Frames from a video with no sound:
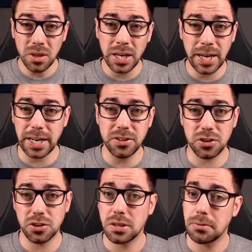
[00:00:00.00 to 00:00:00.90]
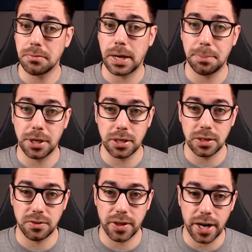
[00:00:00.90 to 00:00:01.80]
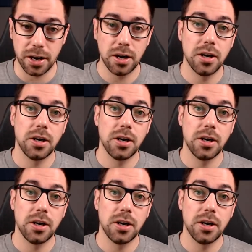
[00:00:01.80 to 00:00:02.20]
and I insert some of my opinions there.